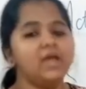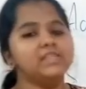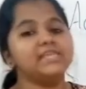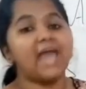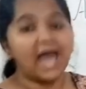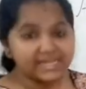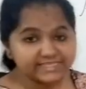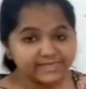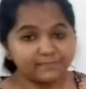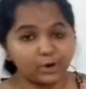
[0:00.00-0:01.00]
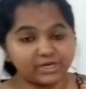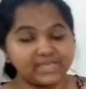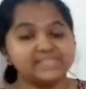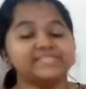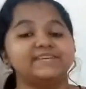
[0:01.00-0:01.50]
The antibody
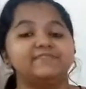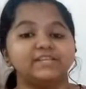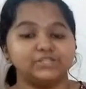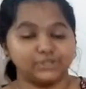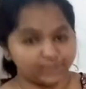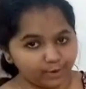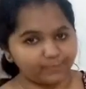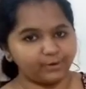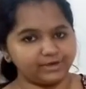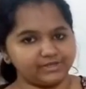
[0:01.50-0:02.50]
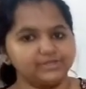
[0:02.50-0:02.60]
is given into your body.